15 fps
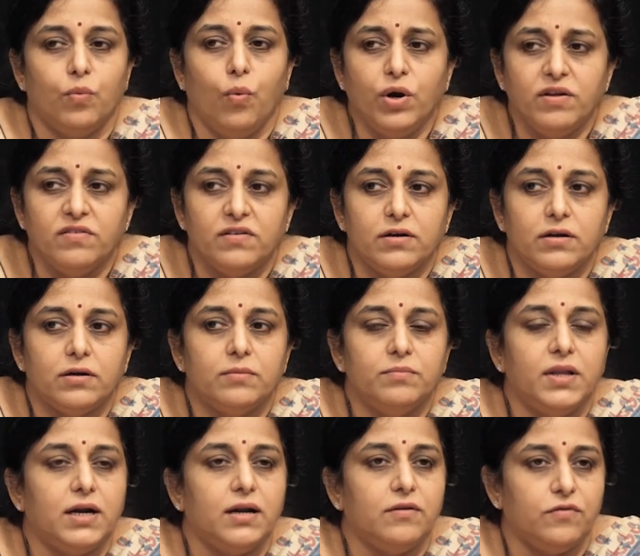What is the
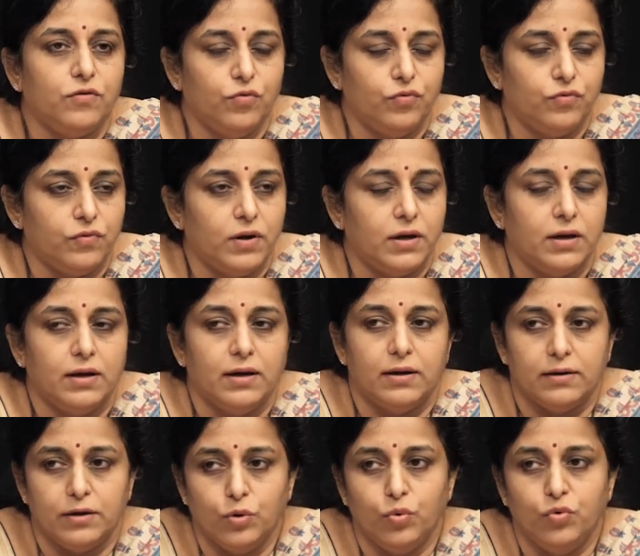term that is
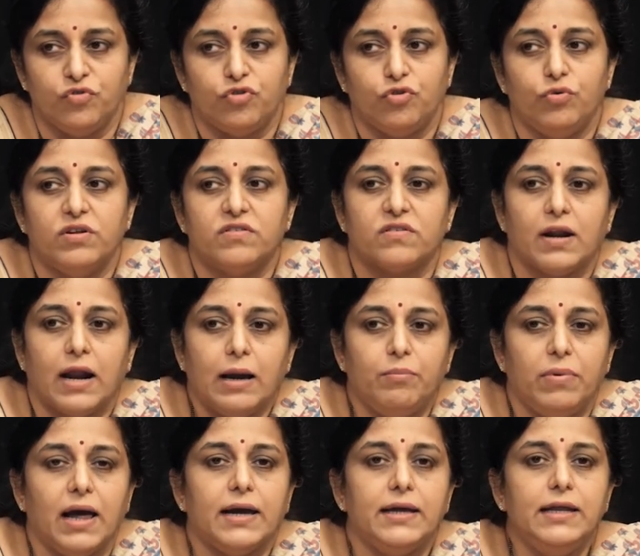used to
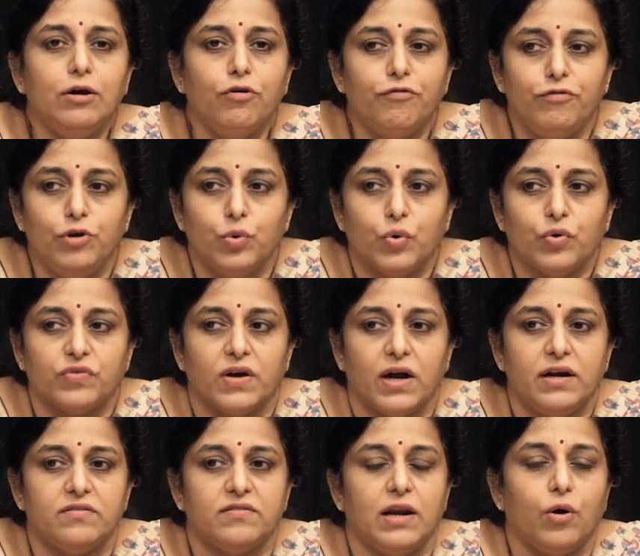describe lining of
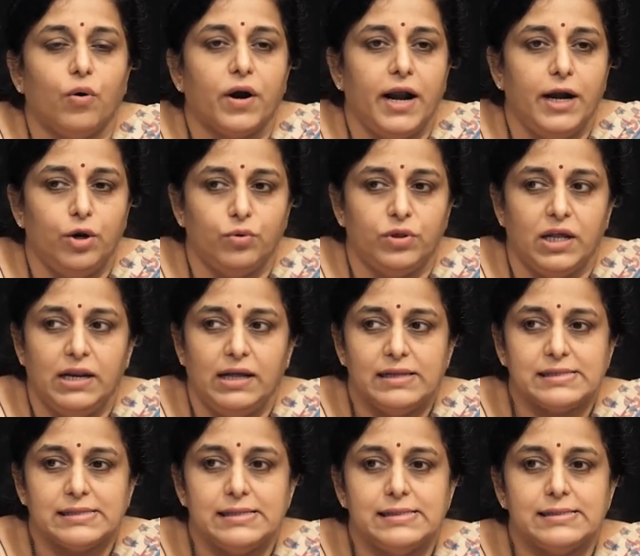leukocytes along
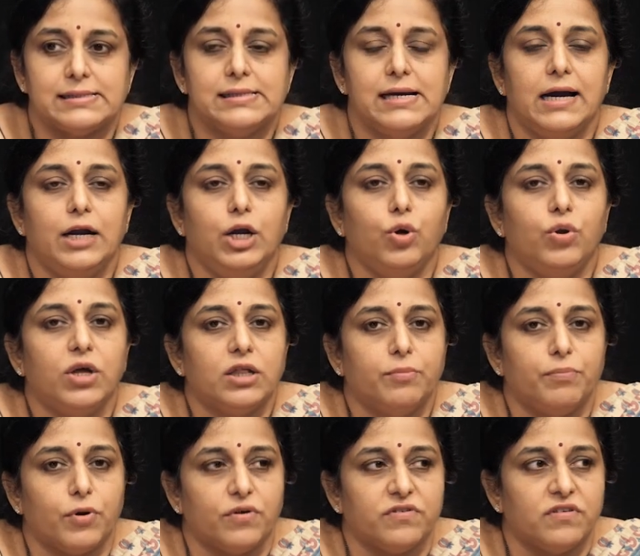endothelial cells during
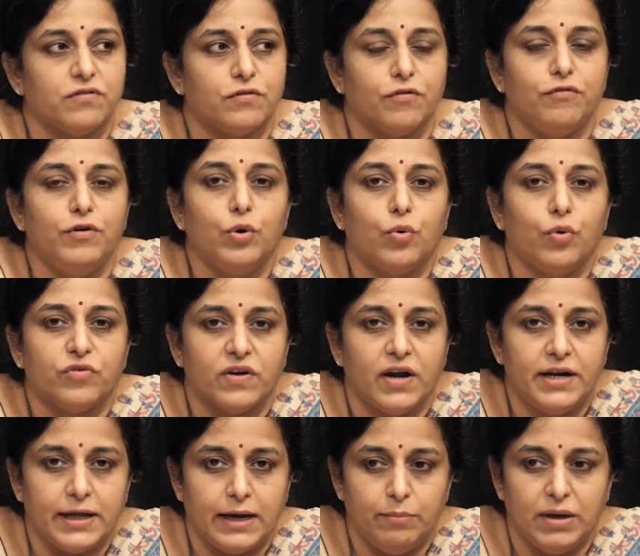the process of
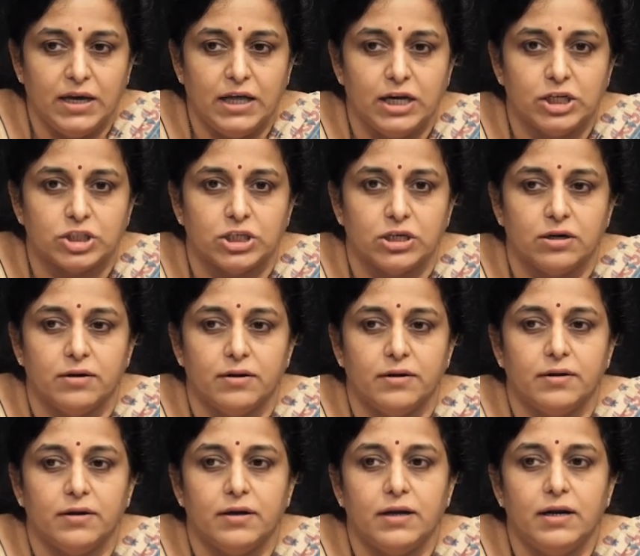leukocyte emigration?
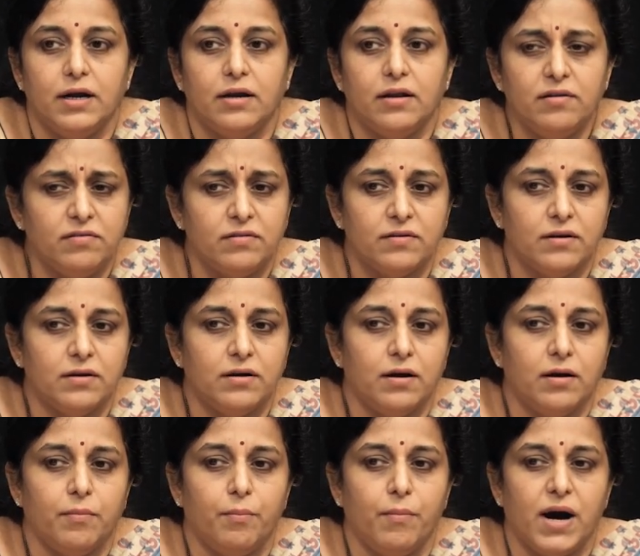It is
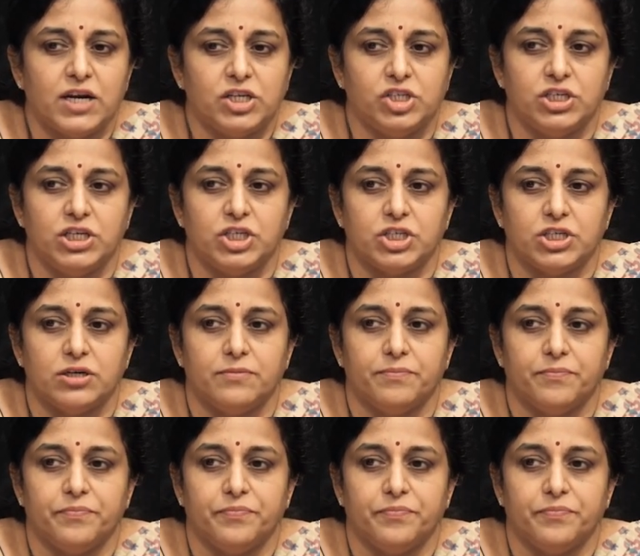margination.